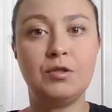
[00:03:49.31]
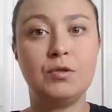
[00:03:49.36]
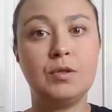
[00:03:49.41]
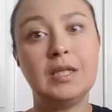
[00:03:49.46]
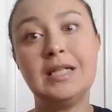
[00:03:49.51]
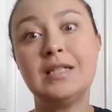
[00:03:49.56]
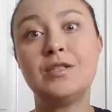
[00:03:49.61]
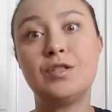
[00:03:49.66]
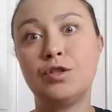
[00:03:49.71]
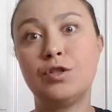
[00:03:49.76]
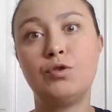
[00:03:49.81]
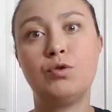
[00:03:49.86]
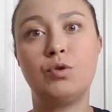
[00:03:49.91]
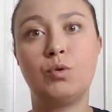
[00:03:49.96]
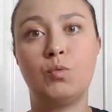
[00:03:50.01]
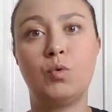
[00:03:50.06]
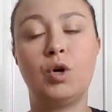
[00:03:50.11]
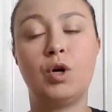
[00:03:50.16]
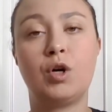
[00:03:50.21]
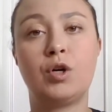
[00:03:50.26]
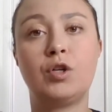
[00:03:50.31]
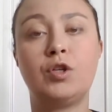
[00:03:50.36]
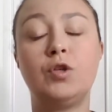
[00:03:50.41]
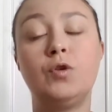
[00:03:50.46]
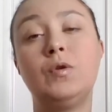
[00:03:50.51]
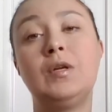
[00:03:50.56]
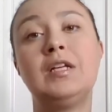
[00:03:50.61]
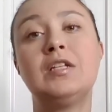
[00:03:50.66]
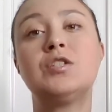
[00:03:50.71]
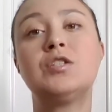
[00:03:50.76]
You need to do the work.
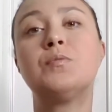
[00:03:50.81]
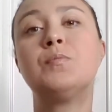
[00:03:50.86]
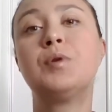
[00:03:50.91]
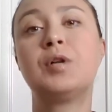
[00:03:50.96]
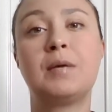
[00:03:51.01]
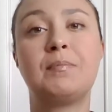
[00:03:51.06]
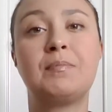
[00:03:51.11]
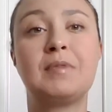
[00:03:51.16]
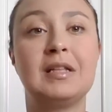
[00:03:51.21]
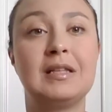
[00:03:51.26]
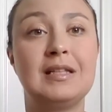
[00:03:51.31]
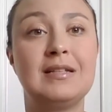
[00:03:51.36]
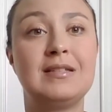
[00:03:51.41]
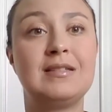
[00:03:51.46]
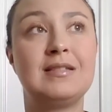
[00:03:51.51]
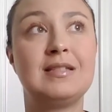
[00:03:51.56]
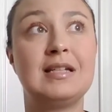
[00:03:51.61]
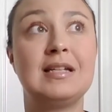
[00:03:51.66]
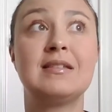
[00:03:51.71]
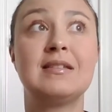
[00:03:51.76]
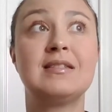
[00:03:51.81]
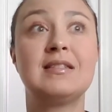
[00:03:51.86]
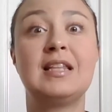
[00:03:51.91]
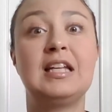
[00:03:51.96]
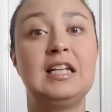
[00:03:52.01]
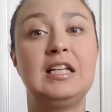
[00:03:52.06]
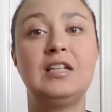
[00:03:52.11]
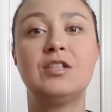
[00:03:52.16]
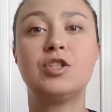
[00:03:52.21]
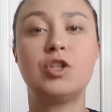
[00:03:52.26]
You need to put up the listings.
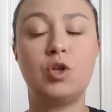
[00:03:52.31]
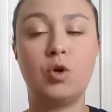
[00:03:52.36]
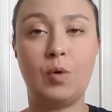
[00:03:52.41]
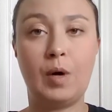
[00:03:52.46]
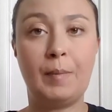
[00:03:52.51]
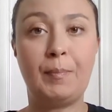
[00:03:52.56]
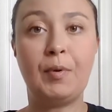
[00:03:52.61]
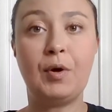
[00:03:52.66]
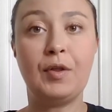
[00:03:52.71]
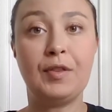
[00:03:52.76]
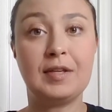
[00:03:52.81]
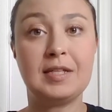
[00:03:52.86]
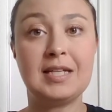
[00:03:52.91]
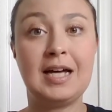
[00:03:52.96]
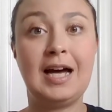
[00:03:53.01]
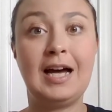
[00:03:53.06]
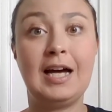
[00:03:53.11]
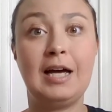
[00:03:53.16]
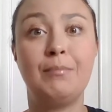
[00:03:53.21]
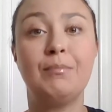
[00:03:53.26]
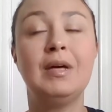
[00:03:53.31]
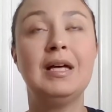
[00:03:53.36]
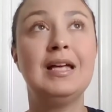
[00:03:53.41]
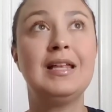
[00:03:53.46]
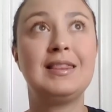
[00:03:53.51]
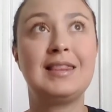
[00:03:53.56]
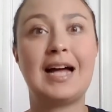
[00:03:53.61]
They need to go up all the time.